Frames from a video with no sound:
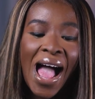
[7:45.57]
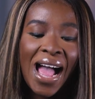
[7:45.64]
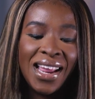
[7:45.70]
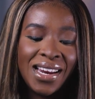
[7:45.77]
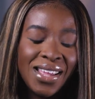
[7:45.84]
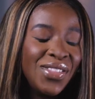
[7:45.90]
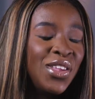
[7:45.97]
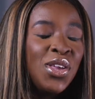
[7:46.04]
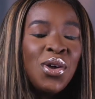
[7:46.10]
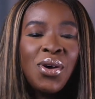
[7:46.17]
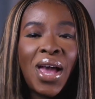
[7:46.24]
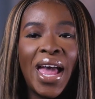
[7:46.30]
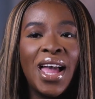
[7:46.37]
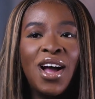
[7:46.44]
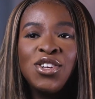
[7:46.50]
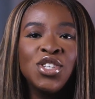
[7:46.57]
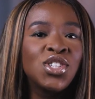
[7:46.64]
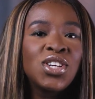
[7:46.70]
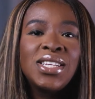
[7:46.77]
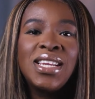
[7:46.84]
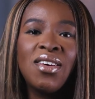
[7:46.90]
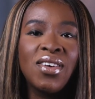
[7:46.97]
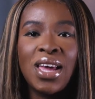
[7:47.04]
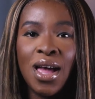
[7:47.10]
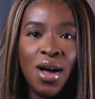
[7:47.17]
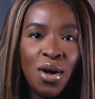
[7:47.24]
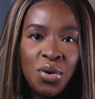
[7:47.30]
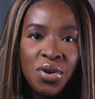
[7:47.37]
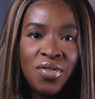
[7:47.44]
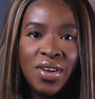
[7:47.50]
And in the UK, I just could never get
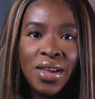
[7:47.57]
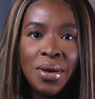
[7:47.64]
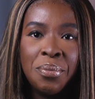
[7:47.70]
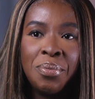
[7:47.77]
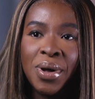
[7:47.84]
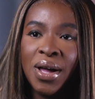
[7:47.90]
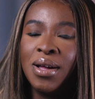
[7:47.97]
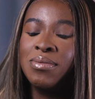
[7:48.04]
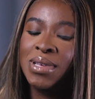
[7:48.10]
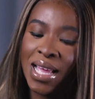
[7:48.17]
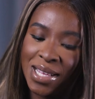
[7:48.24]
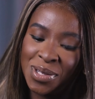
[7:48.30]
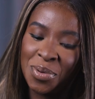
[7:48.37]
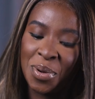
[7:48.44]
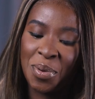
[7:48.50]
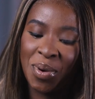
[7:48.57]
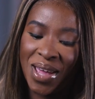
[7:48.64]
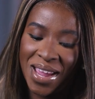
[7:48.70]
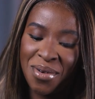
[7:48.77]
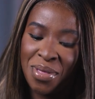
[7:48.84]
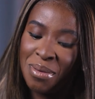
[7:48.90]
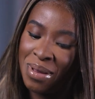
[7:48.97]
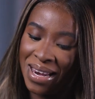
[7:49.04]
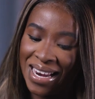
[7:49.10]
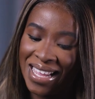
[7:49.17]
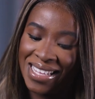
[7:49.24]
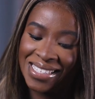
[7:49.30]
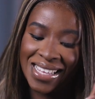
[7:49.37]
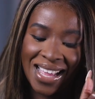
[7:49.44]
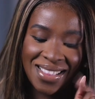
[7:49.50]
hold of it. But guess what? We're here in the Middle
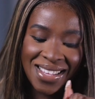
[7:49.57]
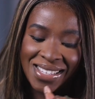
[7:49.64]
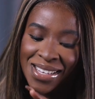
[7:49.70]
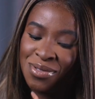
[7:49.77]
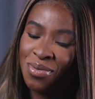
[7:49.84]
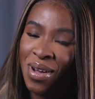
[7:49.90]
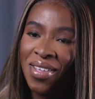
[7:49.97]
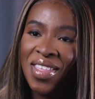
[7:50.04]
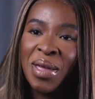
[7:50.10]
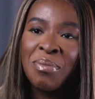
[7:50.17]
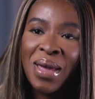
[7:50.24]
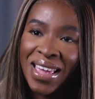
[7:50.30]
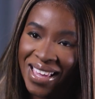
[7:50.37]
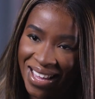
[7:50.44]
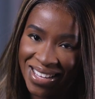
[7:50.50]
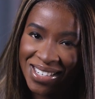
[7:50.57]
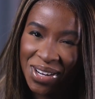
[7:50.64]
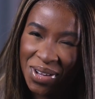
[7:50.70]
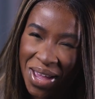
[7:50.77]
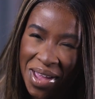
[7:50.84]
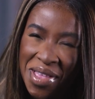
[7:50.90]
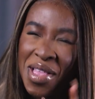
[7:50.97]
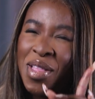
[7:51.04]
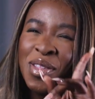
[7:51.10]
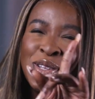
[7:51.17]
East and this is where they make it, okay?